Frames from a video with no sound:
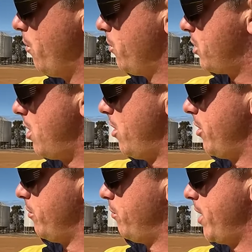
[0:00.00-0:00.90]

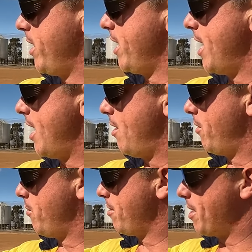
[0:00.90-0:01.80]
so we, uh,
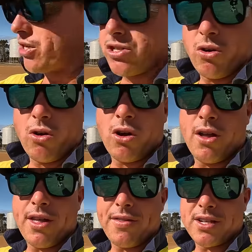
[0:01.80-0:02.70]
we want to make sure
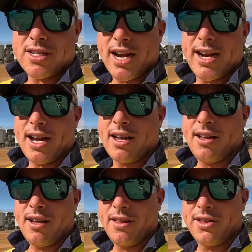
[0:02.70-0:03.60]
that the seeder,
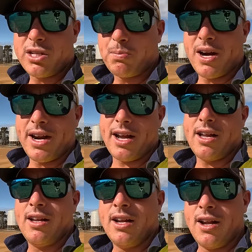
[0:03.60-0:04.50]
the spreader,
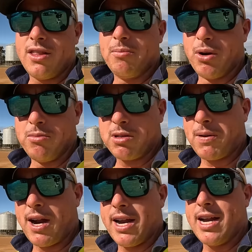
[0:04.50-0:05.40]
the boom
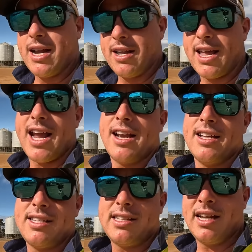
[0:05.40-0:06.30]
spray, the
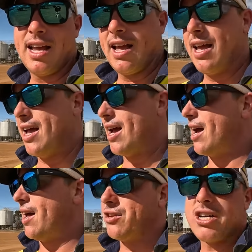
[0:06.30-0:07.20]
headers,
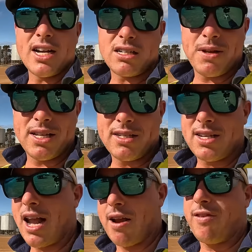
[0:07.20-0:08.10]
uh, the chaser
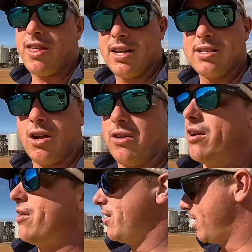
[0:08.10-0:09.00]
bins, everything is
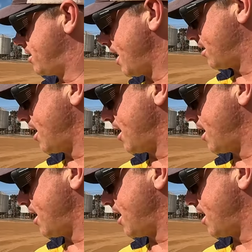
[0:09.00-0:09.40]
on the exact